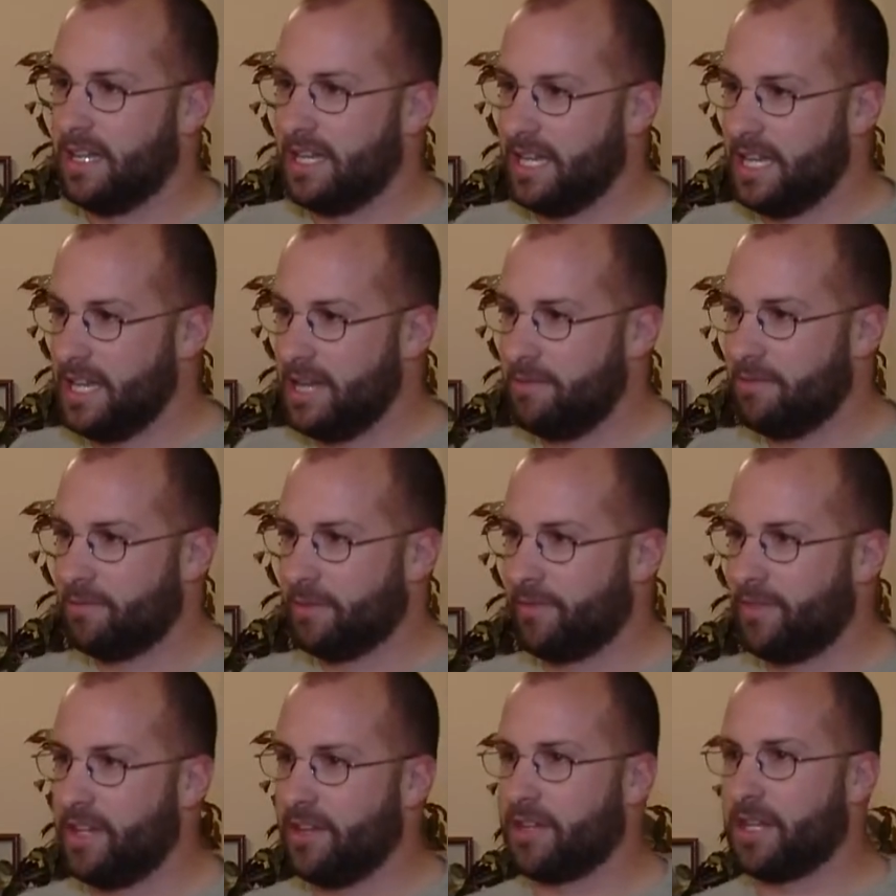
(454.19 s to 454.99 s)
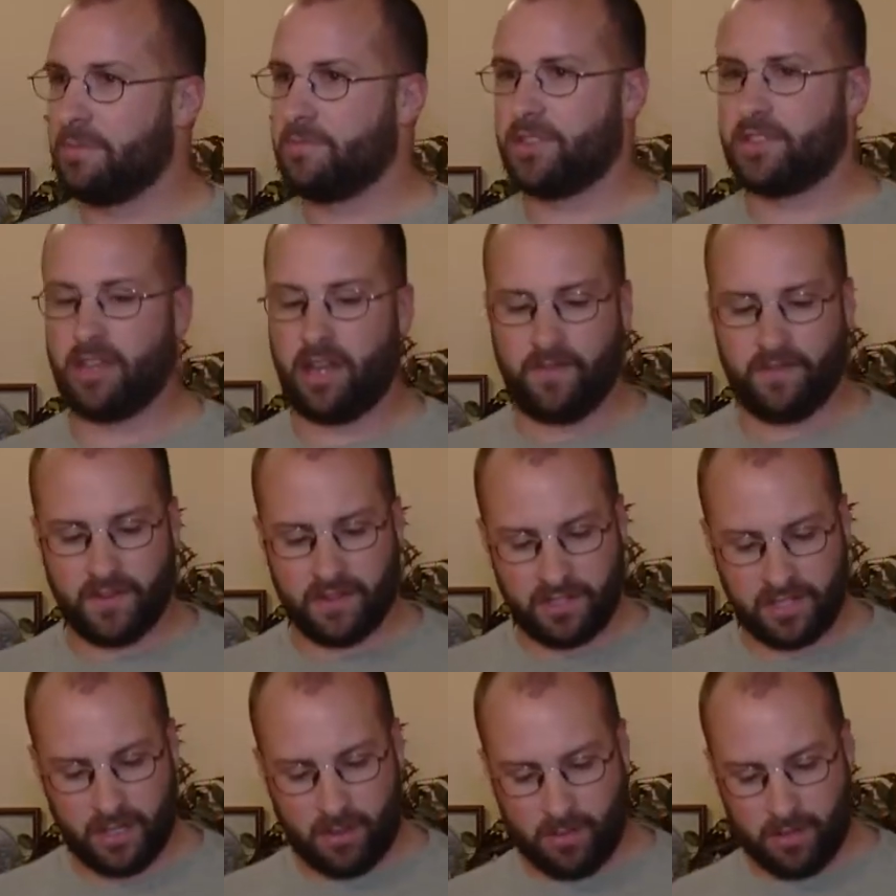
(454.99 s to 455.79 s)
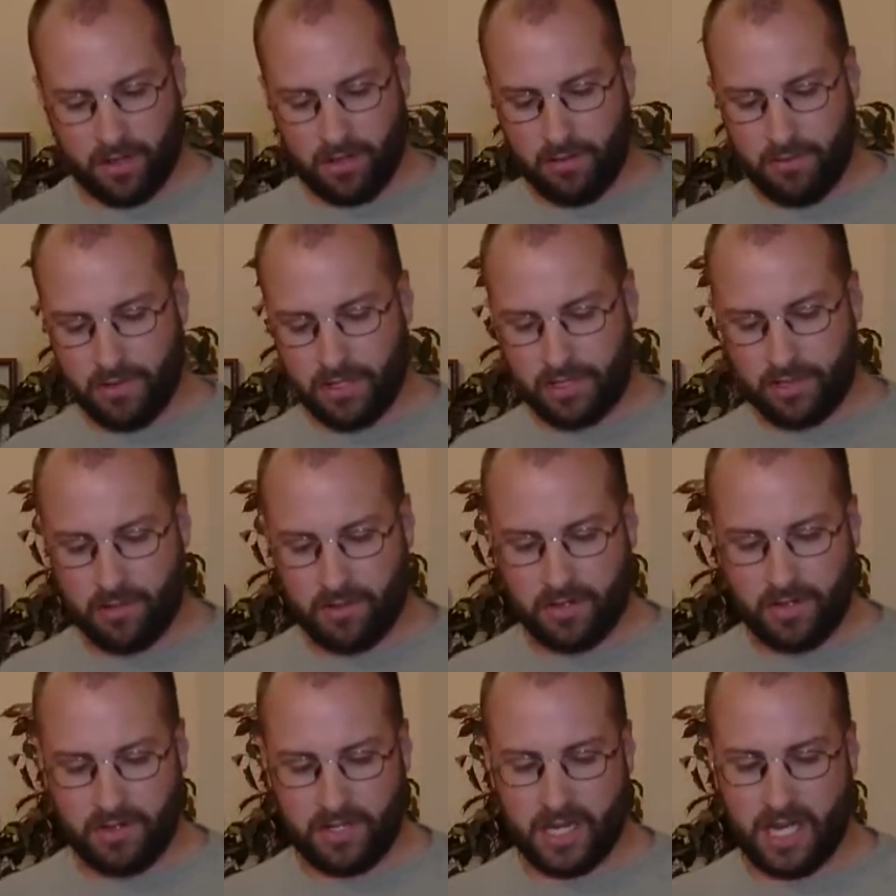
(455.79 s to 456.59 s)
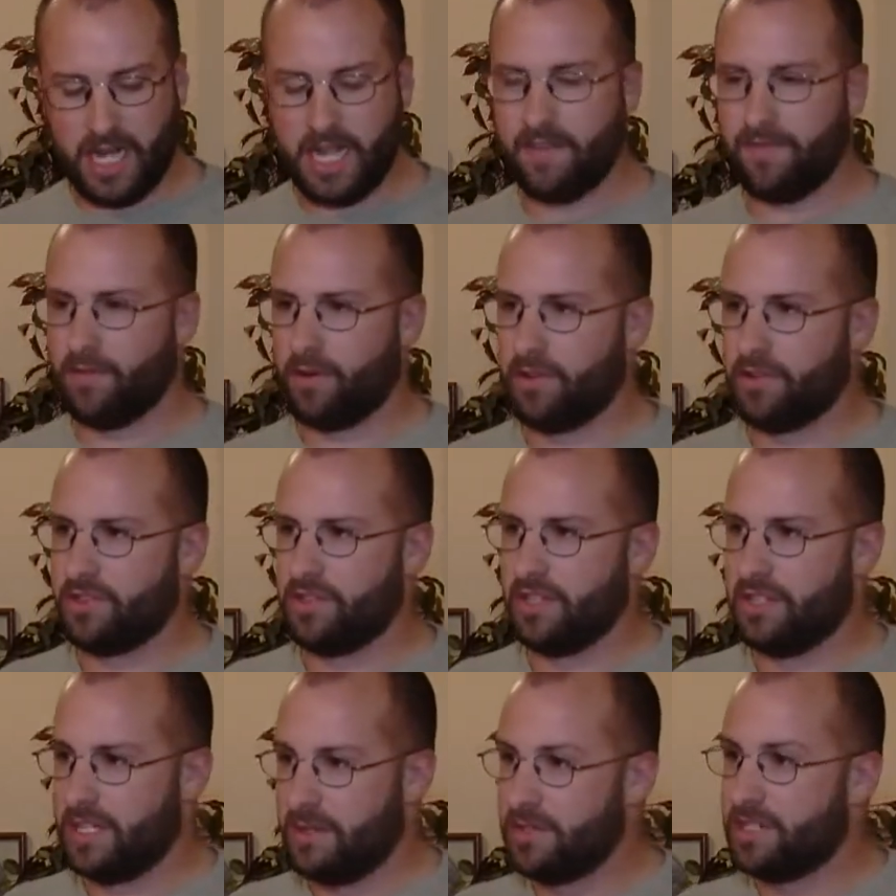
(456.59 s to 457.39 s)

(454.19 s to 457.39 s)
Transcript: He revealed himself as someone who was going to die for our sins.